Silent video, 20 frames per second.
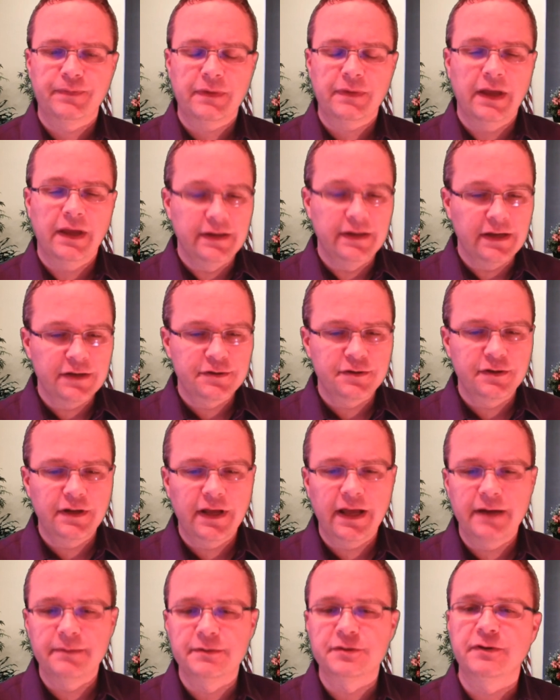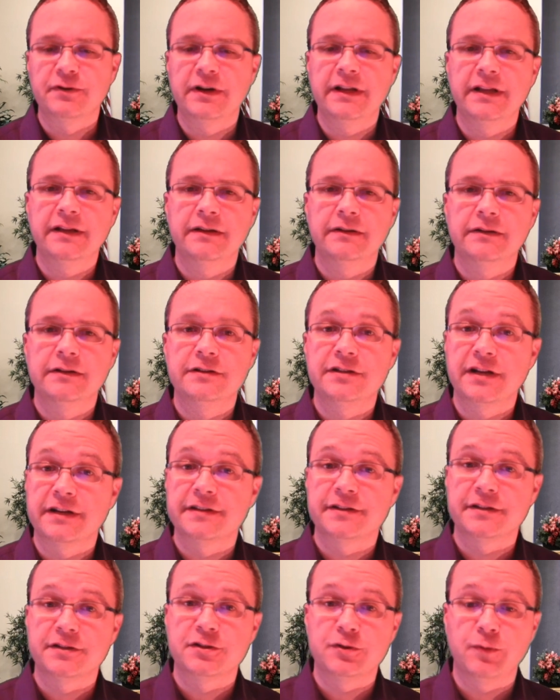And yesterday I was reading
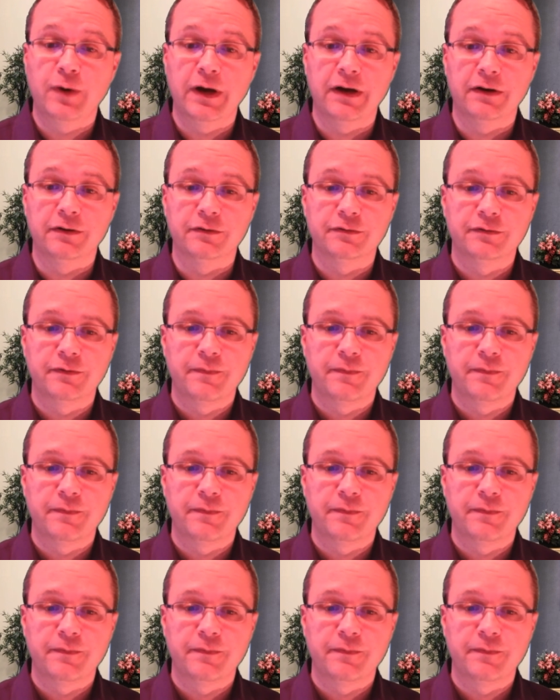Genesis 12.